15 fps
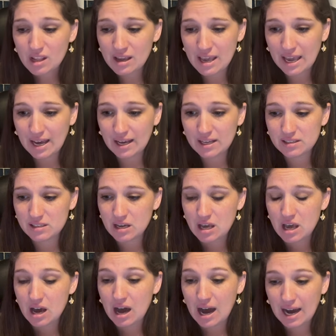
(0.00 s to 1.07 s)
And
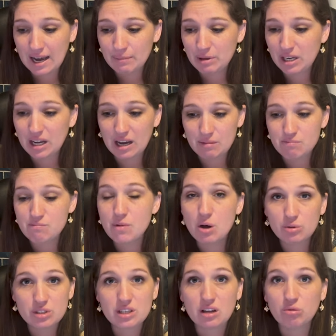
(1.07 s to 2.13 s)
I mean, at most,